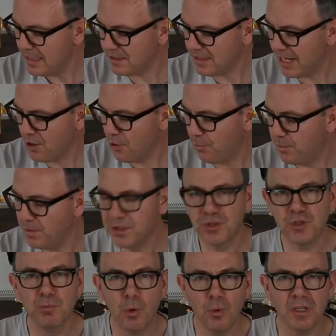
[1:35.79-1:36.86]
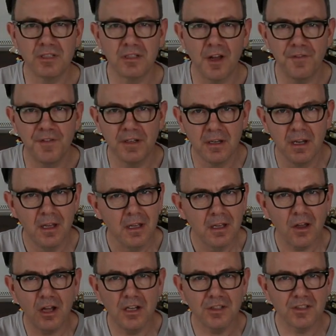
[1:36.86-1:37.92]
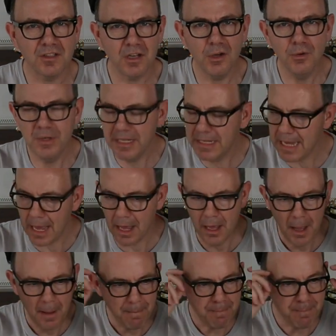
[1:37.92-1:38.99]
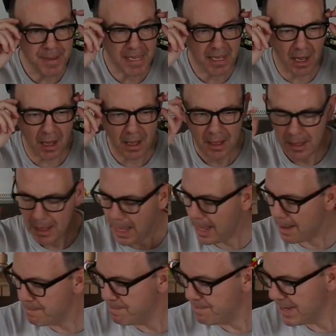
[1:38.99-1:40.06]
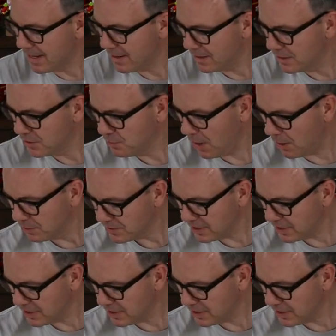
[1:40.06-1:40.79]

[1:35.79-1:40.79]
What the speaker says: let's kick off with the smaller stuff and kind of slowly get bigger and bigger as well.